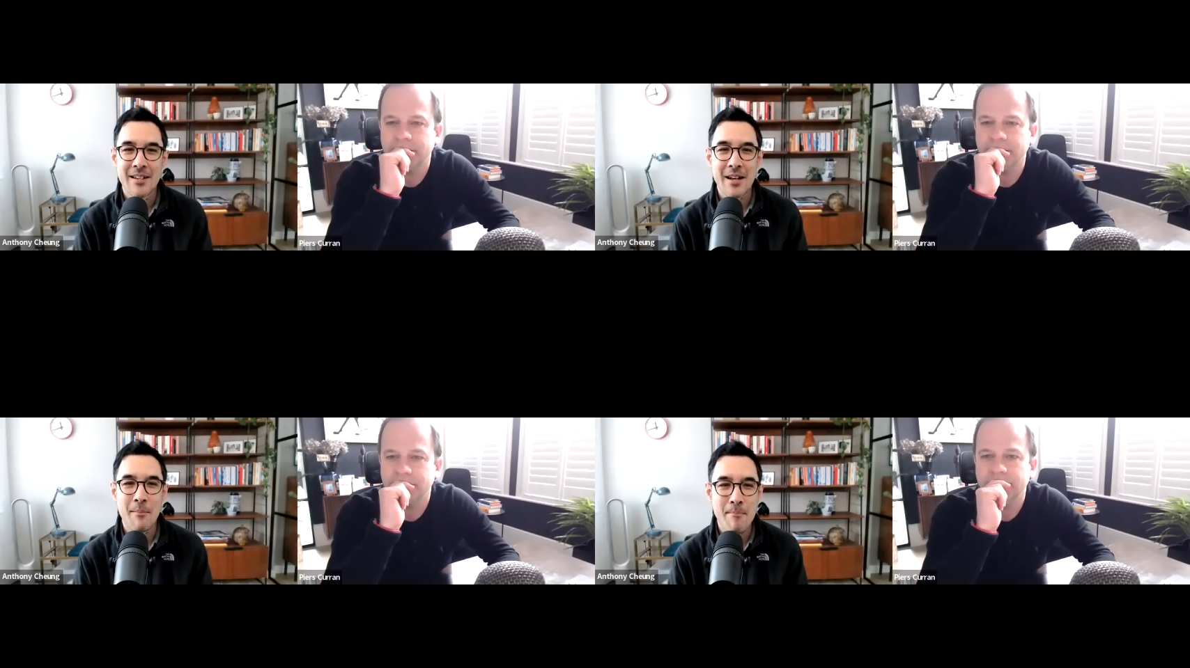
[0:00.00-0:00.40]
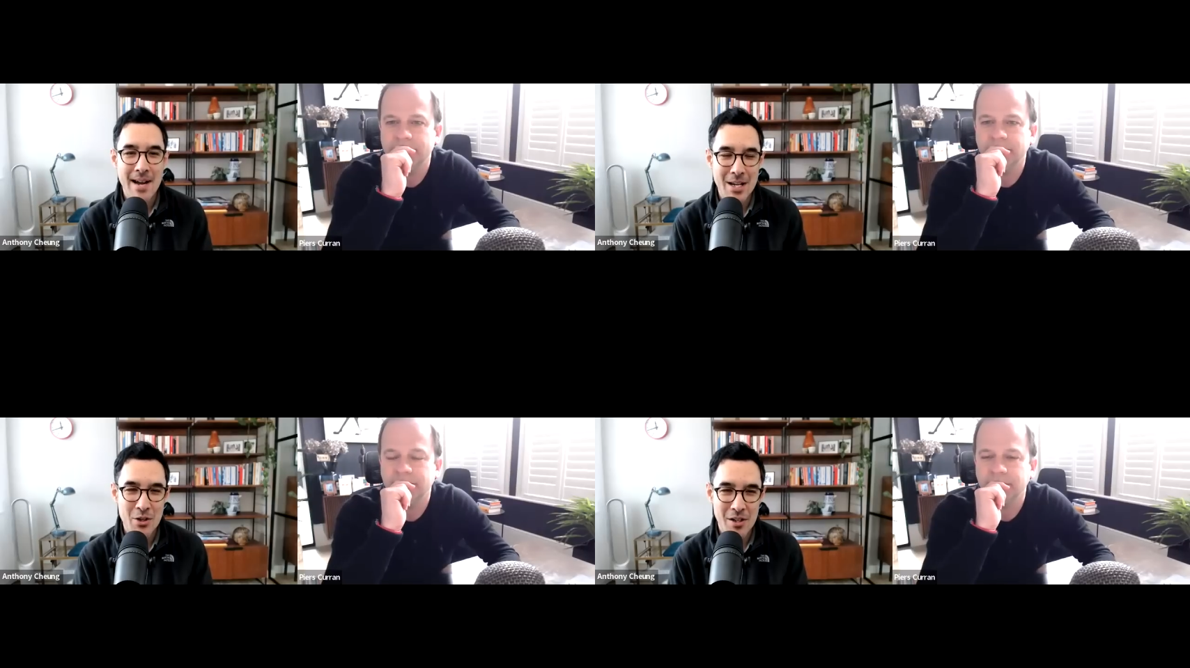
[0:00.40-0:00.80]
Speaker 1: a
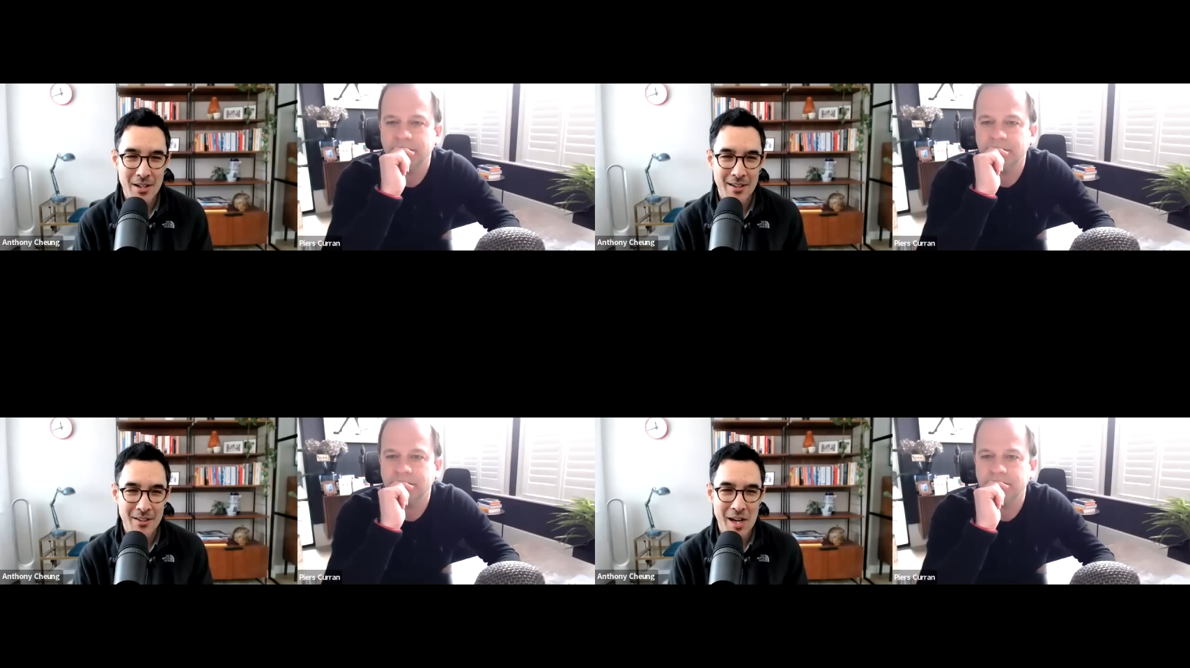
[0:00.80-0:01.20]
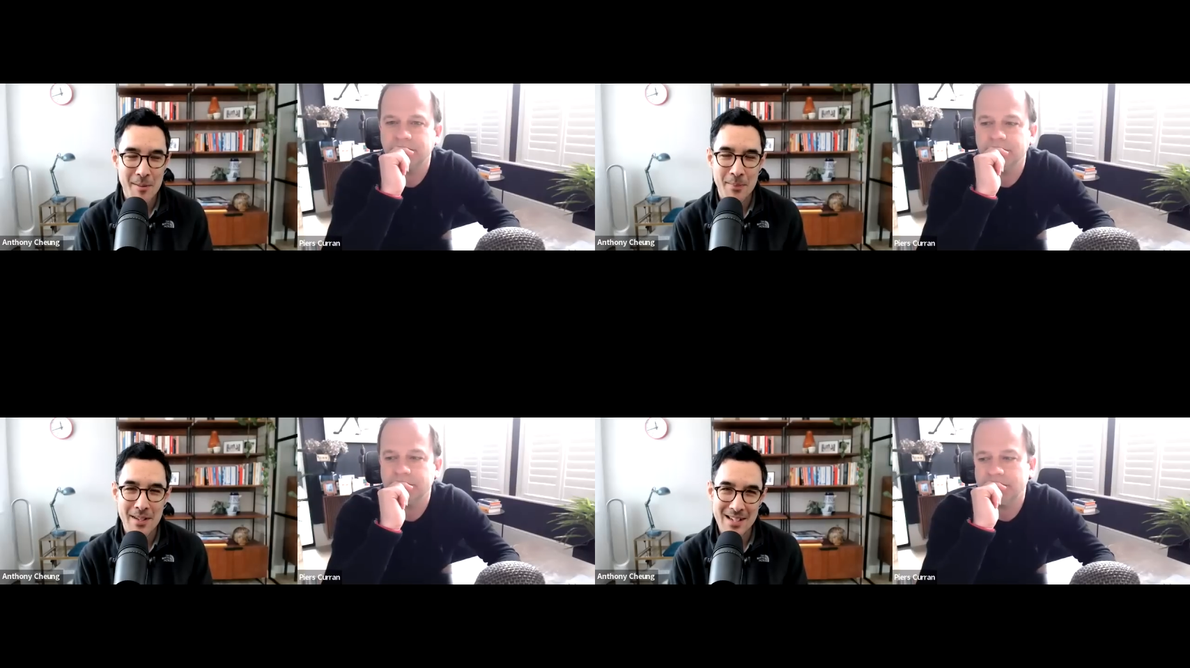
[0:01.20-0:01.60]
major
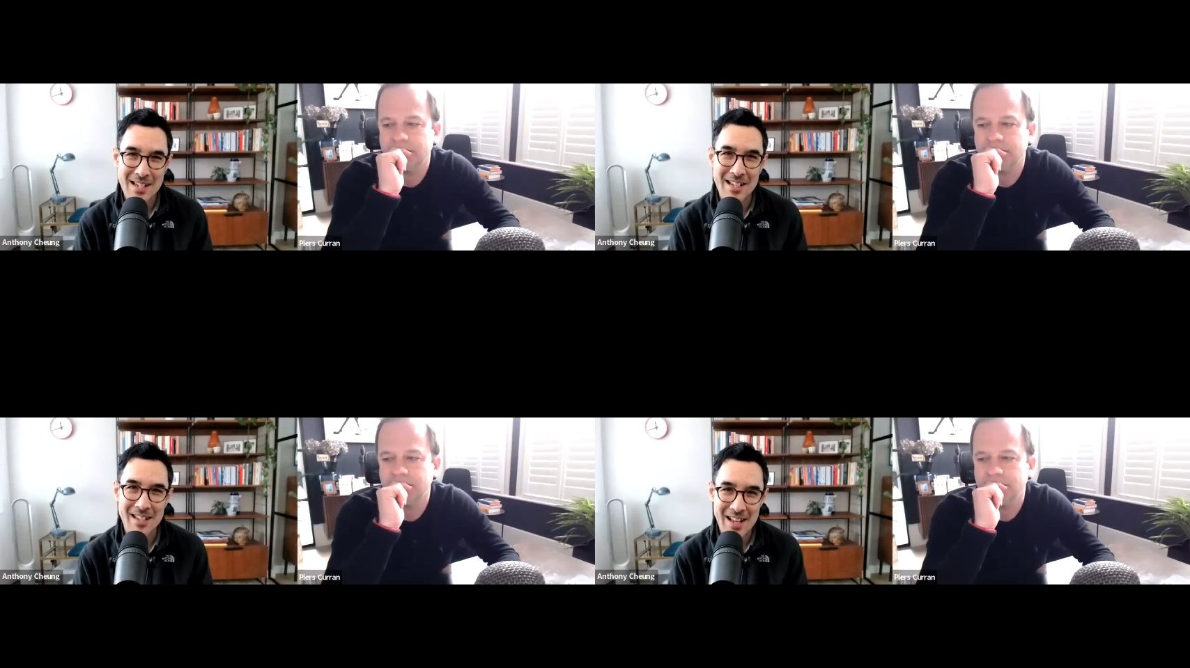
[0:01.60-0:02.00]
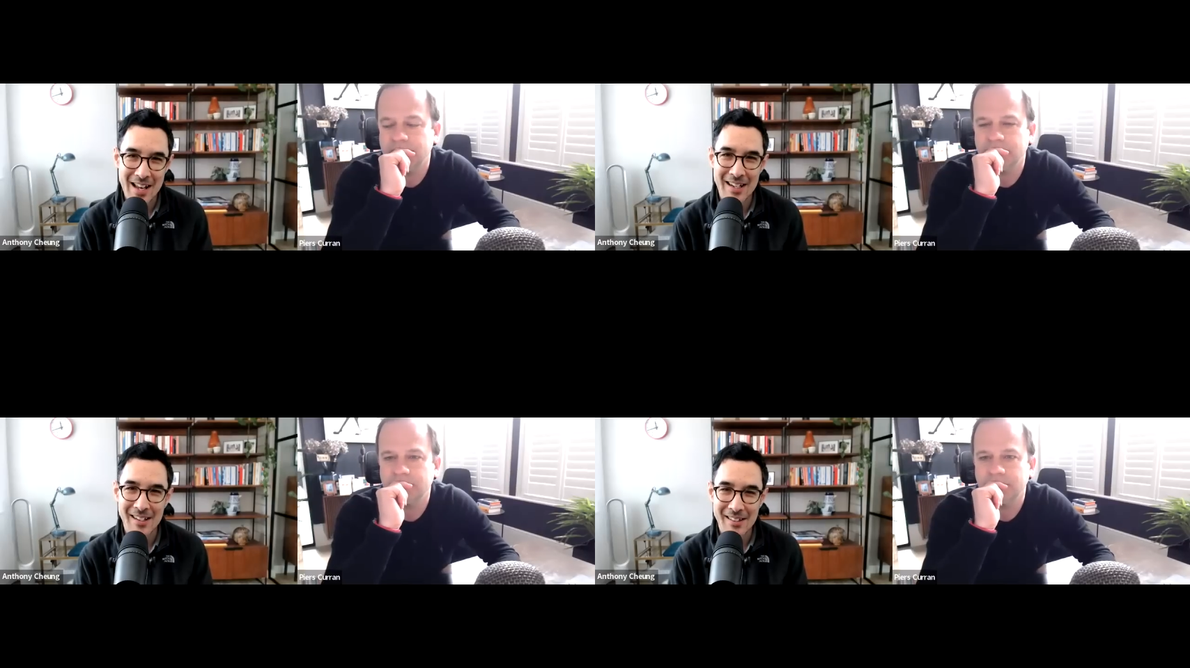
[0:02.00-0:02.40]
Champions League
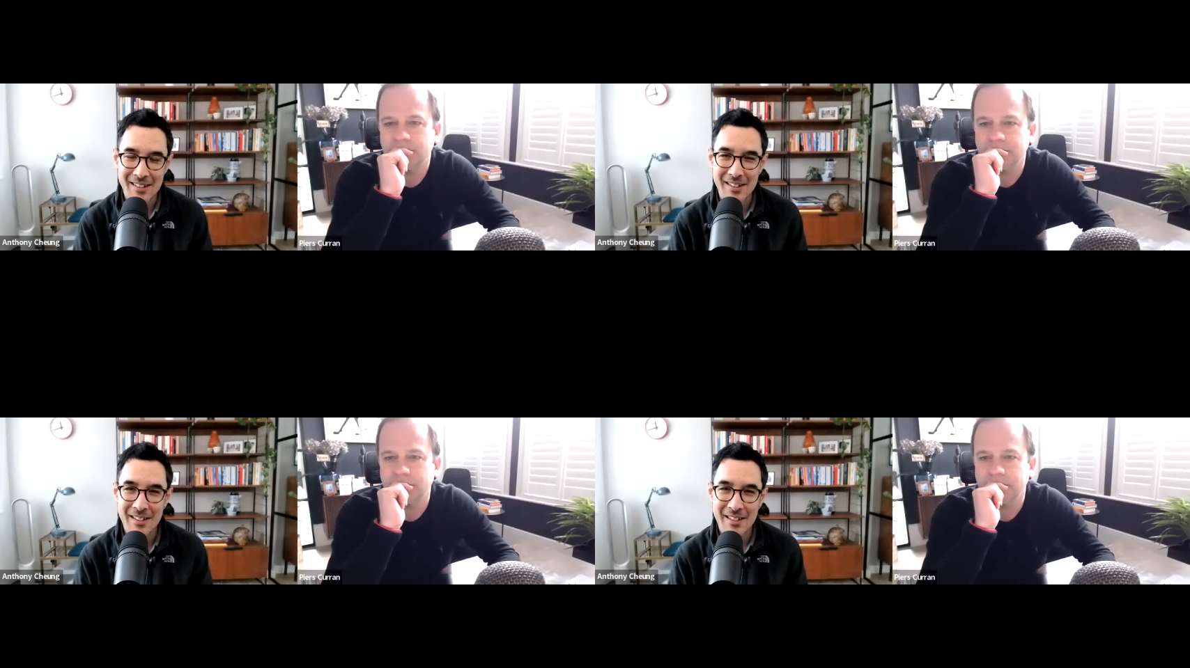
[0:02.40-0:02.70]
contender,